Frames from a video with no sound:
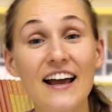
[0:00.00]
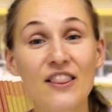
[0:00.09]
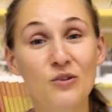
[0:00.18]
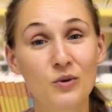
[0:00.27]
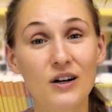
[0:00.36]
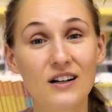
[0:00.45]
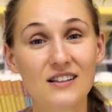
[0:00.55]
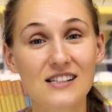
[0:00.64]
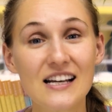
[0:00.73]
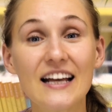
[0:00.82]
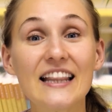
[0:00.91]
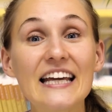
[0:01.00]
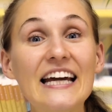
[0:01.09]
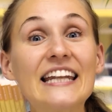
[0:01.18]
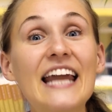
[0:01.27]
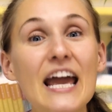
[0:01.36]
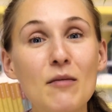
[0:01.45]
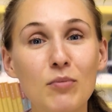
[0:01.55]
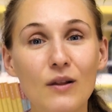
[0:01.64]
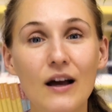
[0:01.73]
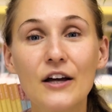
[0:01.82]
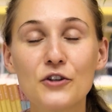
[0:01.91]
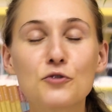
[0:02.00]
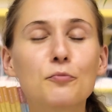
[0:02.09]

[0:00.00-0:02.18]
and the world, the enabler, to